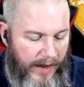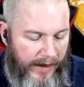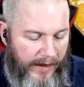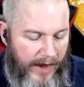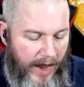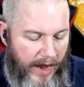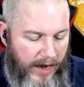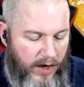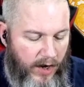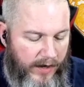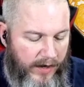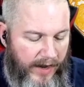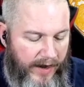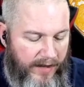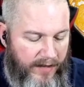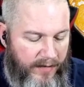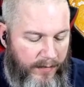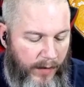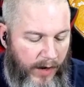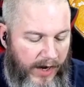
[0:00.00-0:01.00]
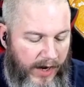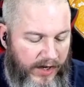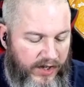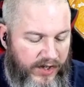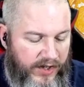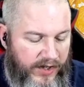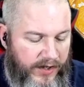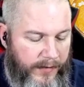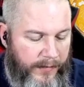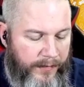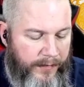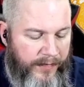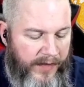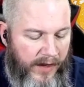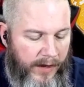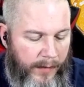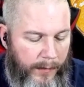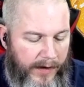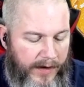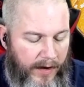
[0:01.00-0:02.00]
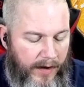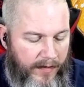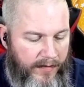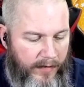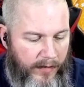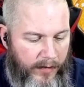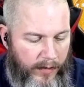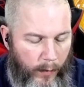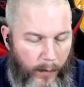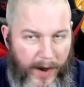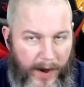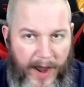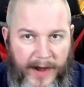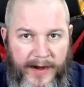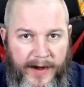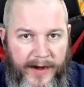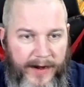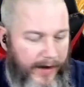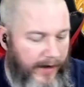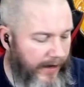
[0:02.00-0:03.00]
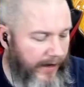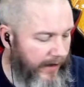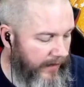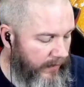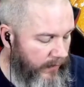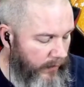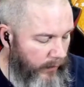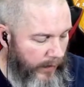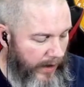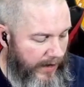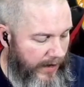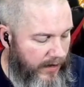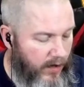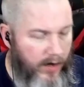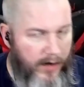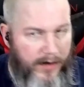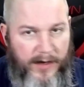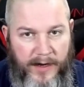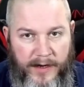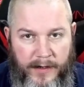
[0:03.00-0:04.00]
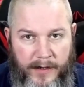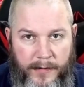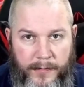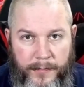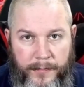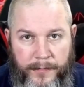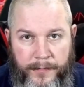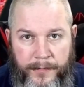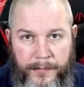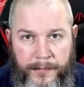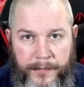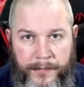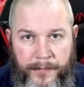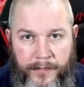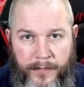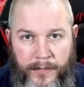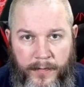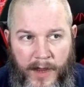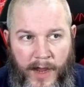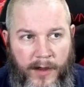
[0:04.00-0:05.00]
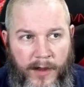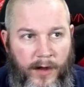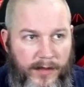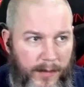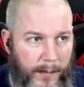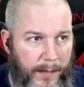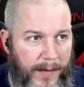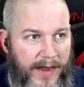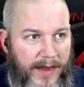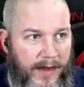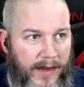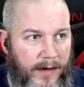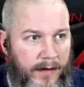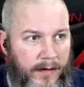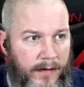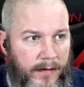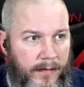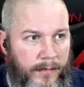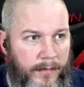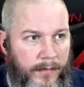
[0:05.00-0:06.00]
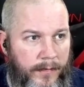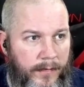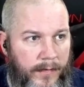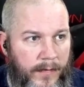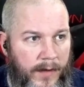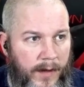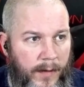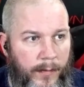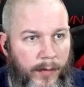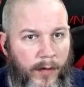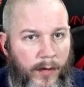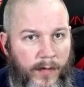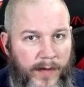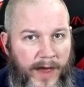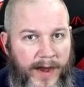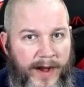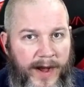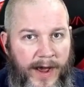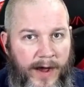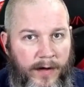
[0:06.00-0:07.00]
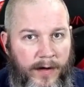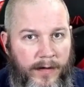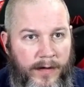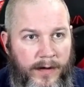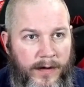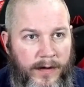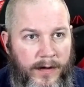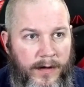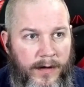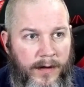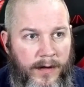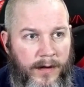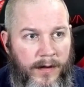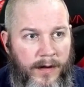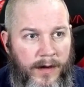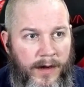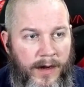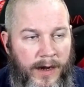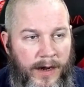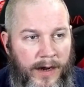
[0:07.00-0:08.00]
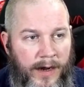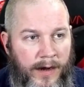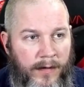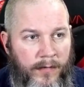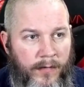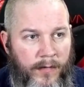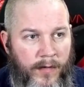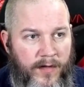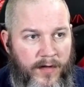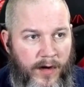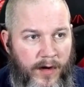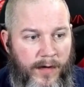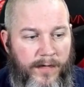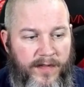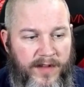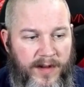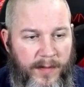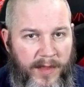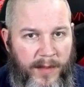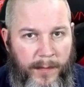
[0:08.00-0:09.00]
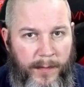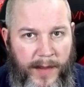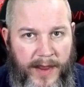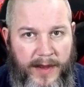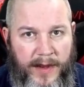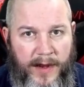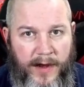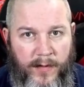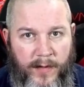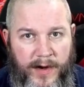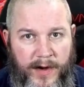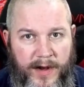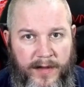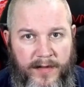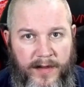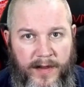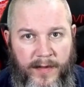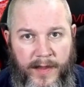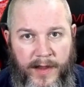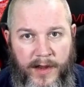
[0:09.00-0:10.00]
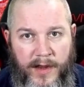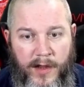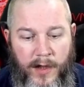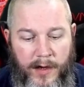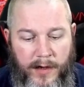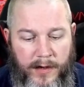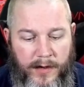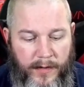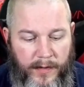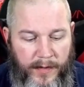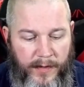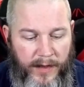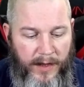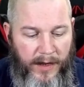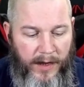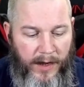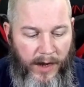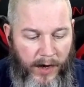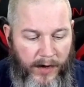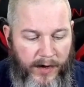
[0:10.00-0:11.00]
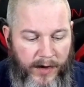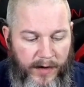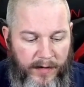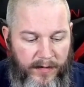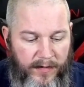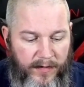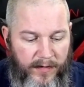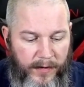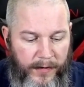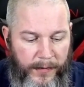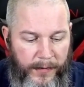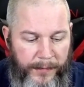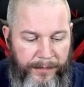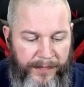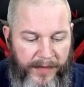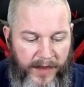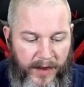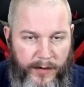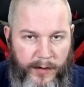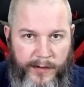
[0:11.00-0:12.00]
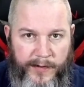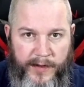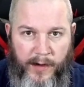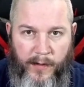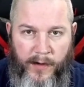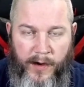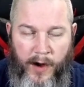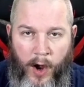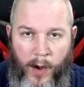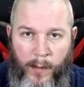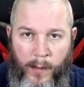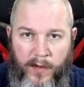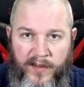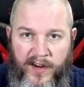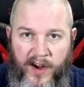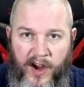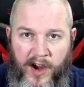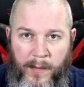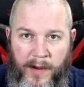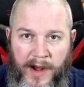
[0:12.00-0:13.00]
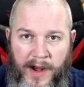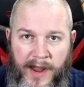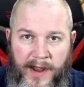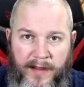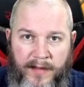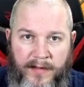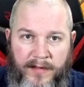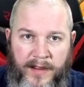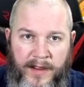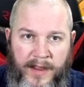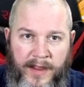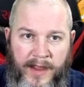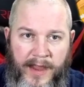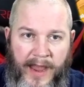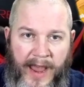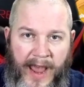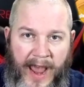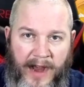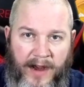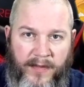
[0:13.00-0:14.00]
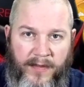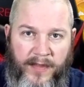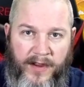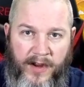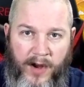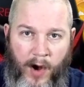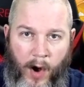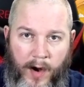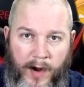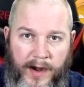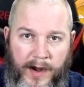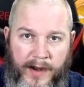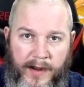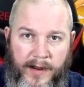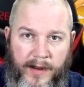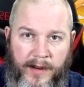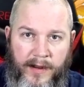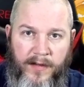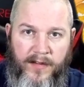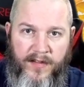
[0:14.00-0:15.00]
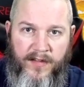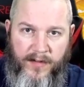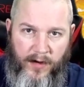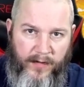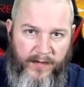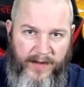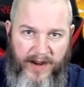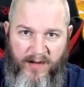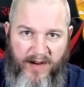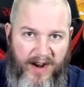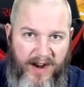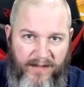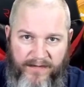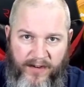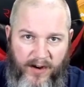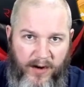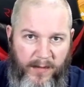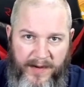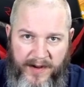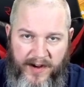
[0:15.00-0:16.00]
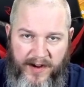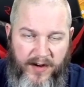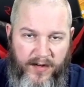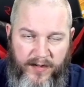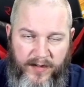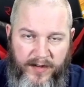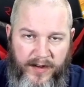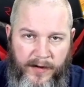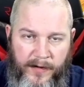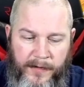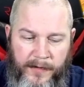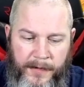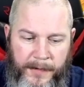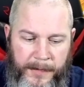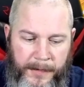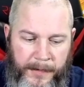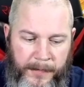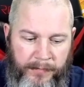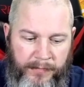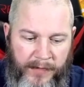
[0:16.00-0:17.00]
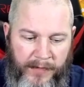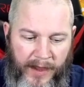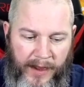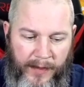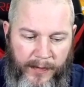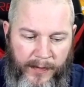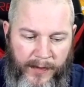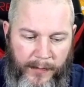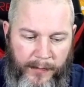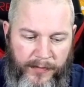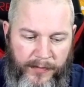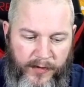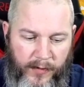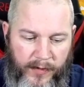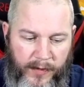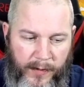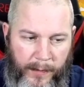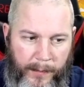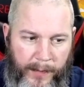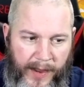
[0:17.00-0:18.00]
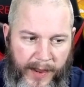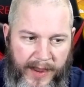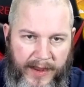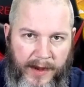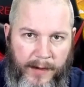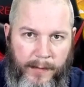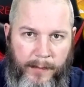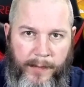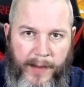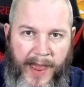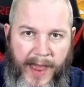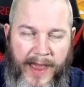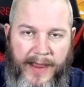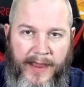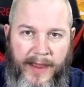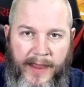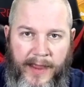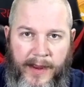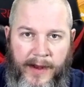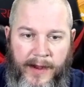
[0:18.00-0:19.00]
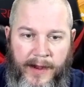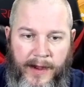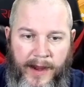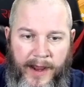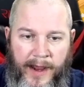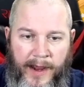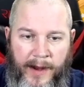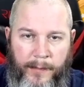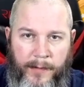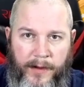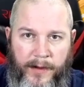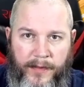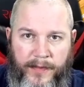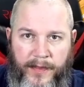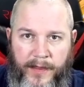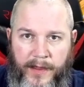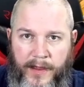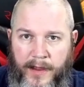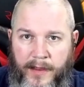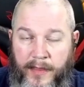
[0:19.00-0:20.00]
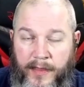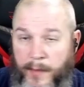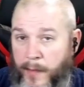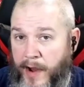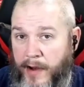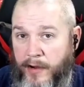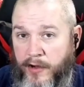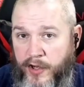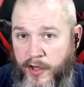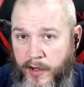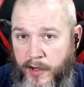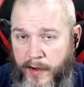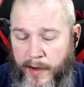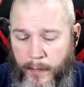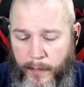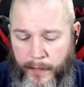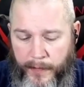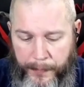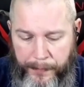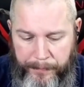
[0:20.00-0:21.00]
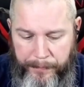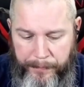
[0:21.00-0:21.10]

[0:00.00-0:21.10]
not cooked it as much, because the way I did it is when I cooked it, I cooked the bacon, pulled that out, reserved some of the bacon grease, and then cooked the onions until they were almost caramelized. Added the garlic, stirred that around for a minute or so, and then threw the bacon back in and put the brown sugar in with it.